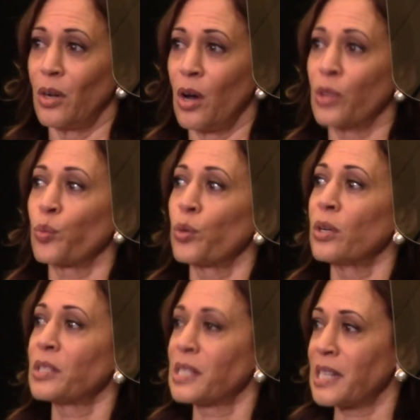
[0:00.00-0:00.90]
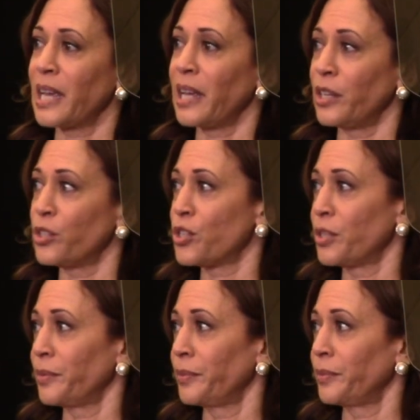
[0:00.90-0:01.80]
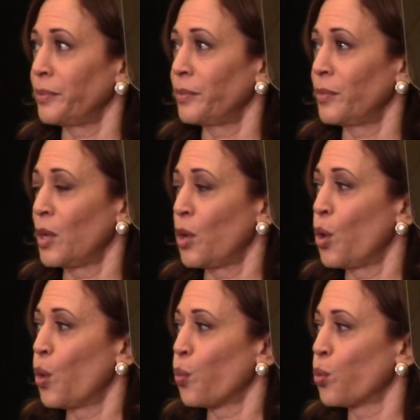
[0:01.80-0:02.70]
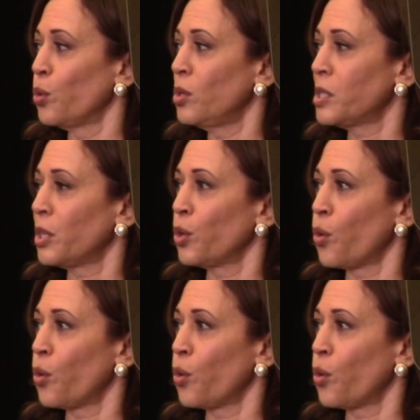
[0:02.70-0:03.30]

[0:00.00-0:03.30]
on the world stage. Rules and